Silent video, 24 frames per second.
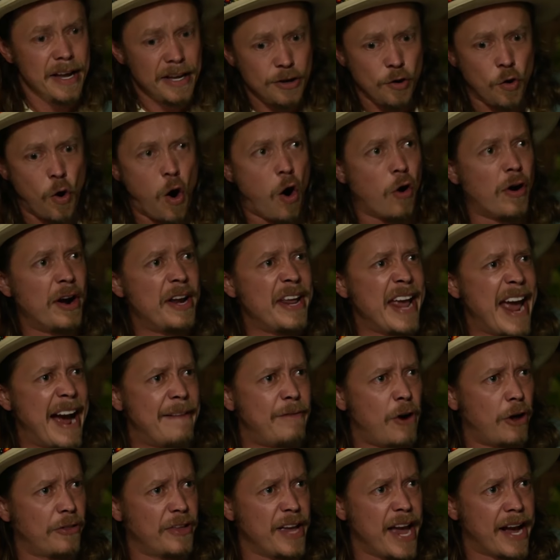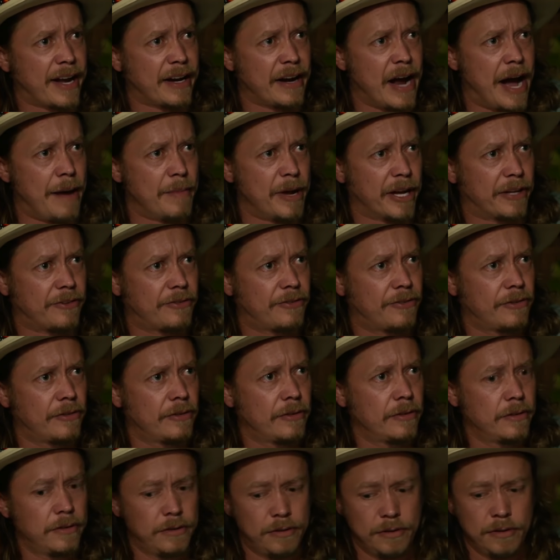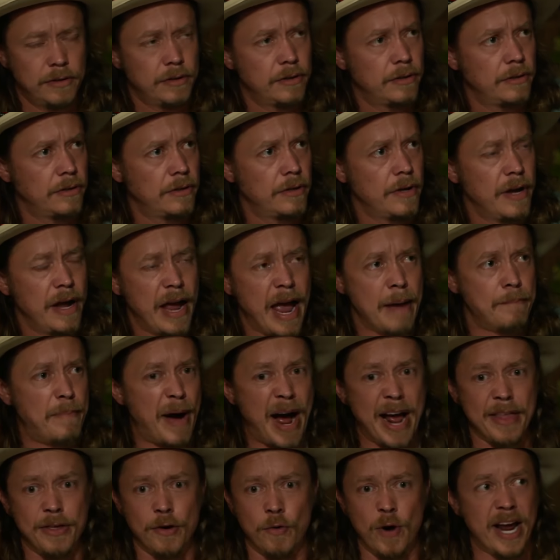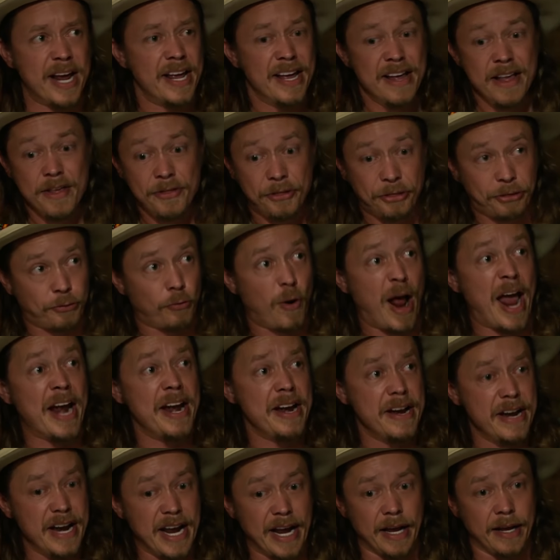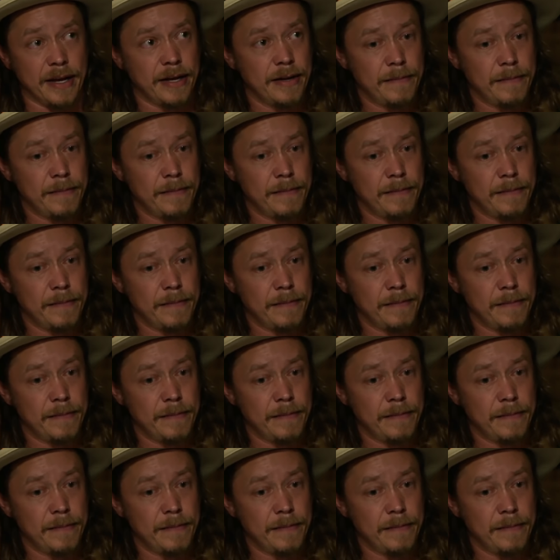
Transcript: You already have all the economics. And by the way, threatening